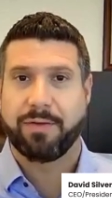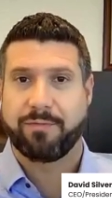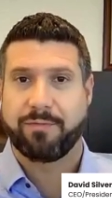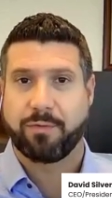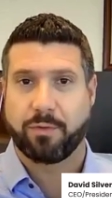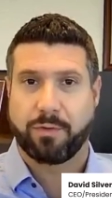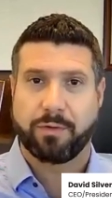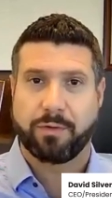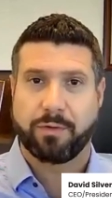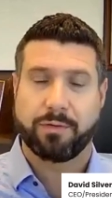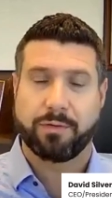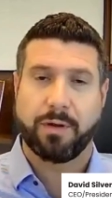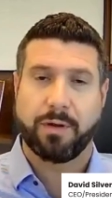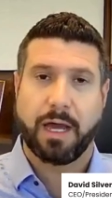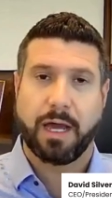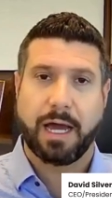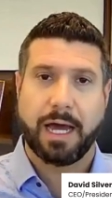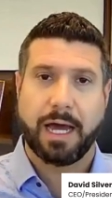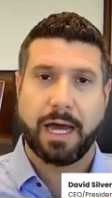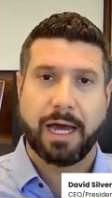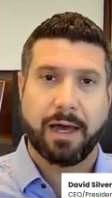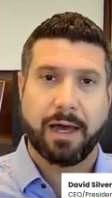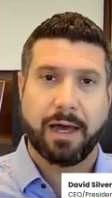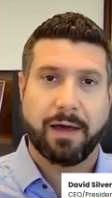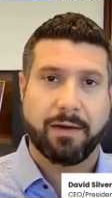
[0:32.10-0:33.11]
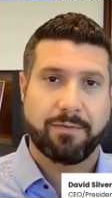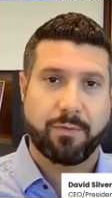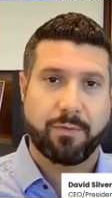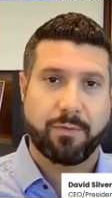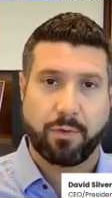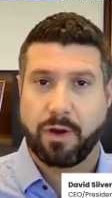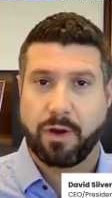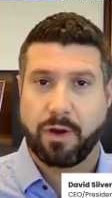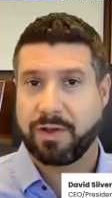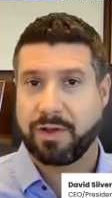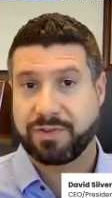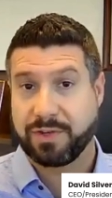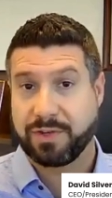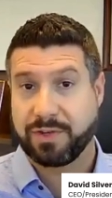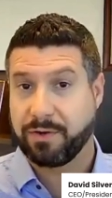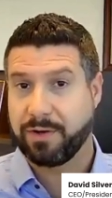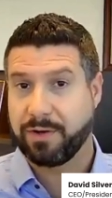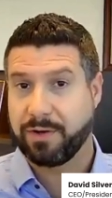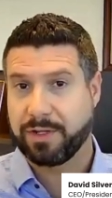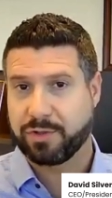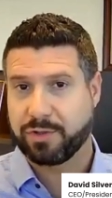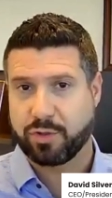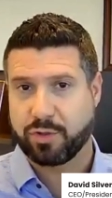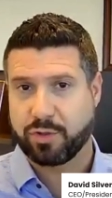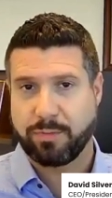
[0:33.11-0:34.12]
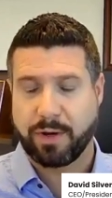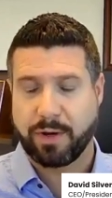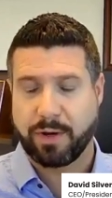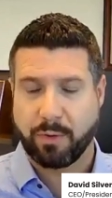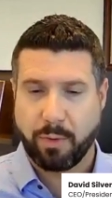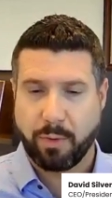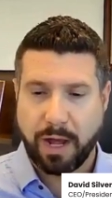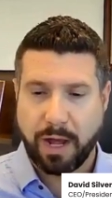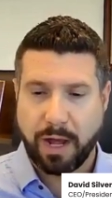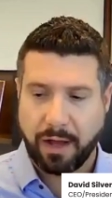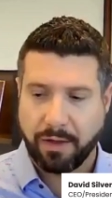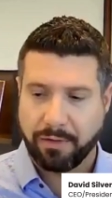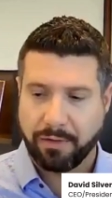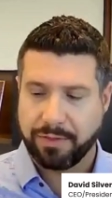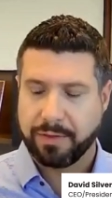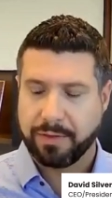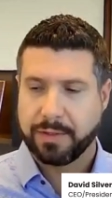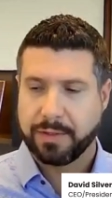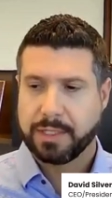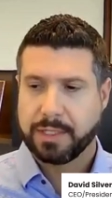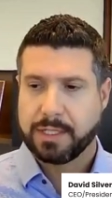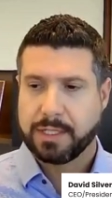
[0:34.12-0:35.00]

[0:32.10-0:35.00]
it for us here at Instrumental Wealth.